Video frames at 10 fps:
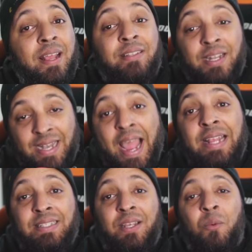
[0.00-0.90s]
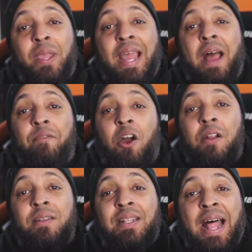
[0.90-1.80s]
Tonight, we have
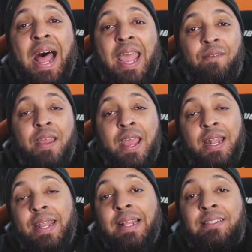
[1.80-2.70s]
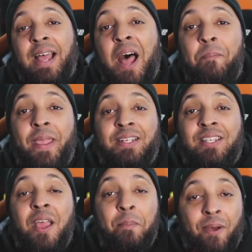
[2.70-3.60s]
our live Nintopics
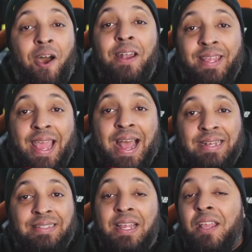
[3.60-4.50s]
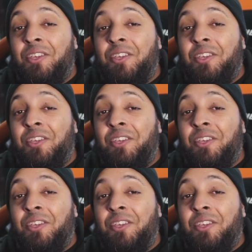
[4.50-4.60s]
podcast.